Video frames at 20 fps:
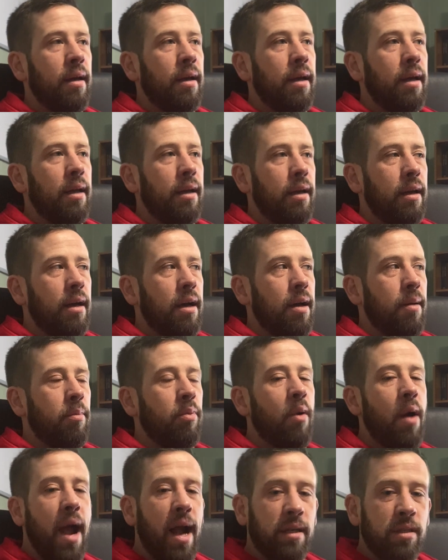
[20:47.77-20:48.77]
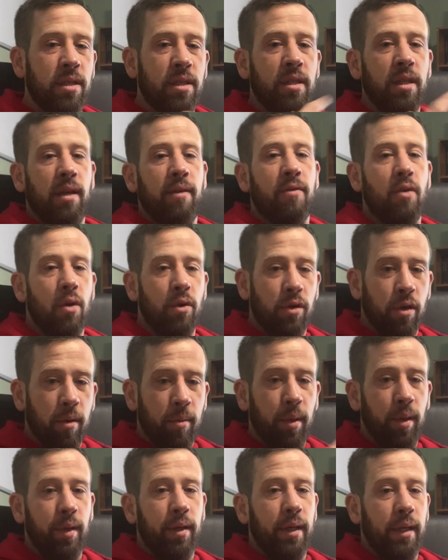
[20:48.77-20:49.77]
And practicing
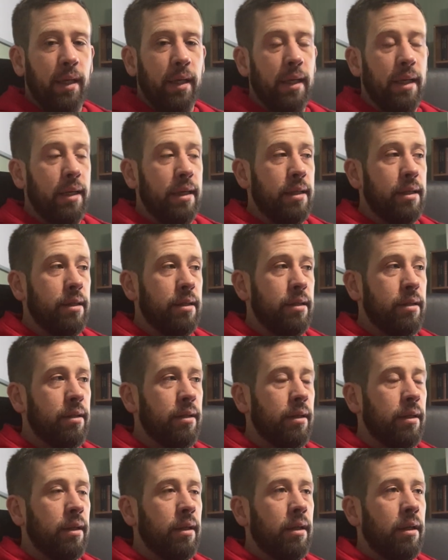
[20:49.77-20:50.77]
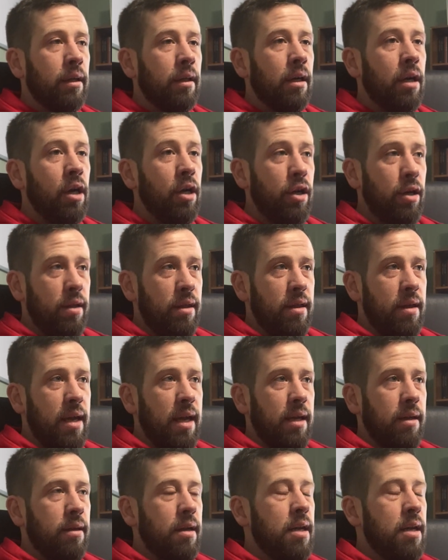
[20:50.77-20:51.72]
vulnerability is a good thing.